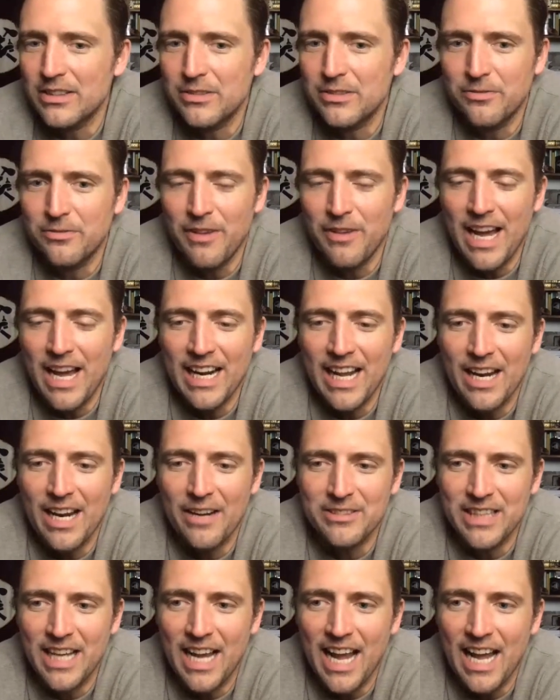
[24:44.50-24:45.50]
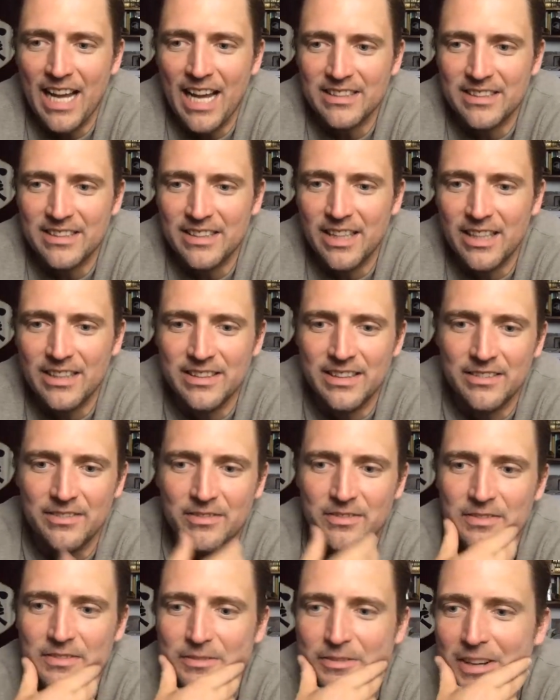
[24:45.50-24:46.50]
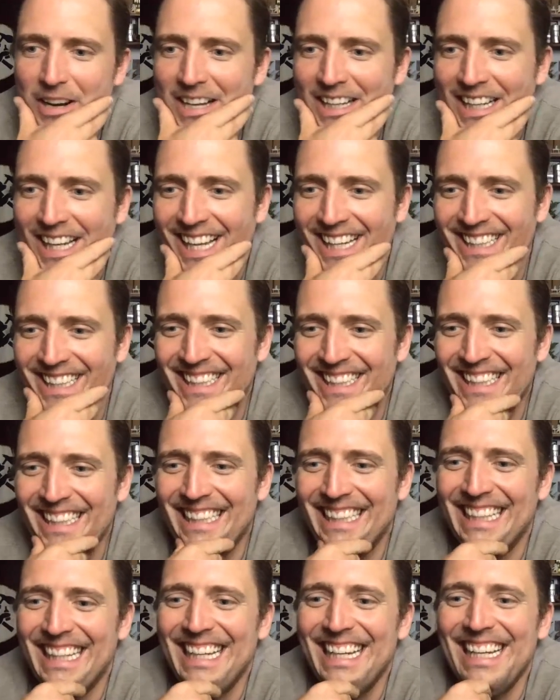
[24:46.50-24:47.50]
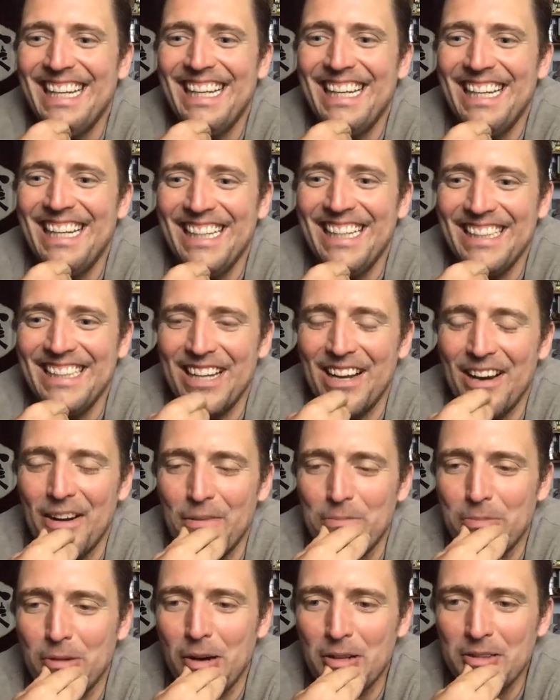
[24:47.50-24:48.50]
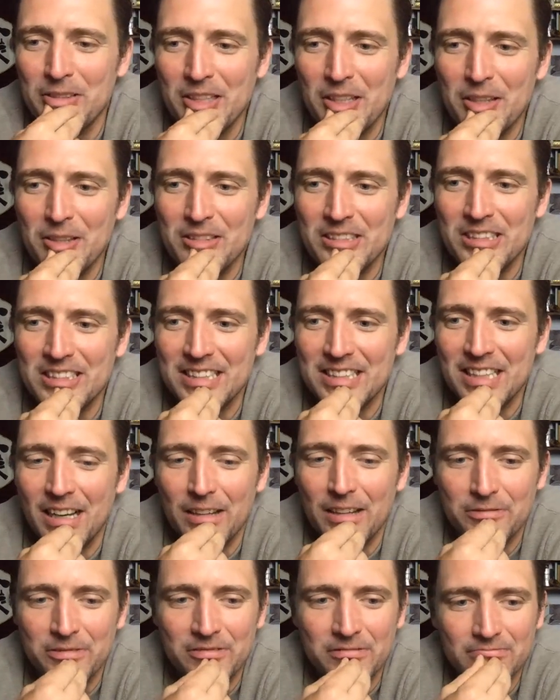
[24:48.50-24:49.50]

fat out of his ass that doesn't fucking, blow dudes and stuff?